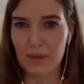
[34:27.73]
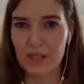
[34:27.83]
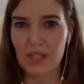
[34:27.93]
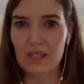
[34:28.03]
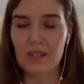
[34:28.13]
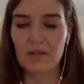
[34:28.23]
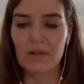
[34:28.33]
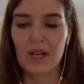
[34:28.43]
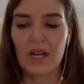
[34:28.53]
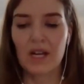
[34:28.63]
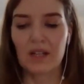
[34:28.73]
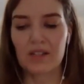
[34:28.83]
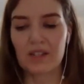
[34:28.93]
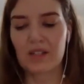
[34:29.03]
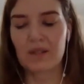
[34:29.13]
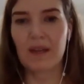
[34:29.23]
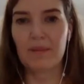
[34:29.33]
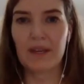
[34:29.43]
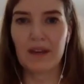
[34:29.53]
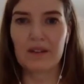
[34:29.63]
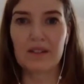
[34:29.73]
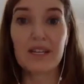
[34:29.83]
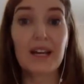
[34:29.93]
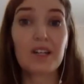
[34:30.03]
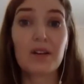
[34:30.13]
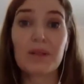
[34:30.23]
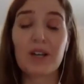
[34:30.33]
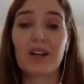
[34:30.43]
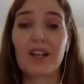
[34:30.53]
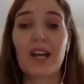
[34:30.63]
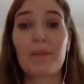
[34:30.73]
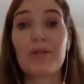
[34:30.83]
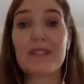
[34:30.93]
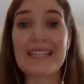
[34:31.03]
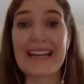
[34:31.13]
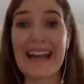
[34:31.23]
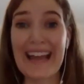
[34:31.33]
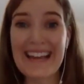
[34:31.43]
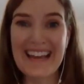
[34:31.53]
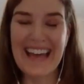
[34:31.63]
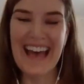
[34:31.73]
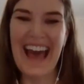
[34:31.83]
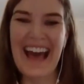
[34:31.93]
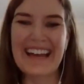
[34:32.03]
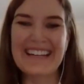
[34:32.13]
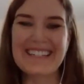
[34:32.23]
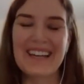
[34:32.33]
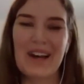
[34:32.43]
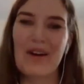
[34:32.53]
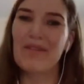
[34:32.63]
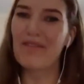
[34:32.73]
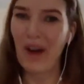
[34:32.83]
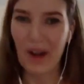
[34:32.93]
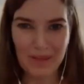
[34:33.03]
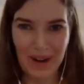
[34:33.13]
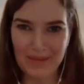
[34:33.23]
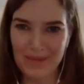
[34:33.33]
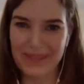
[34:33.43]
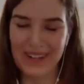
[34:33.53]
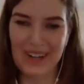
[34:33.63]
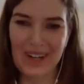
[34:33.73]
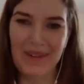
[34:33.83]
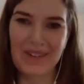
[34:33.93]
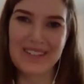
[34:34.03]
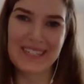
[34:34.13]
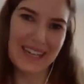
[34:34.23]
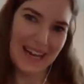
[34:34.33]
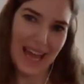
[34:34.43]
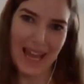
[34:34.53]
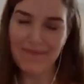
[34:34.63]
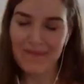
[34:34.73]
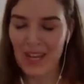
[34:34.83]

But just so listeners maybe understand, you know, we talk a lot about DNA, and we've all probably heard about DNA,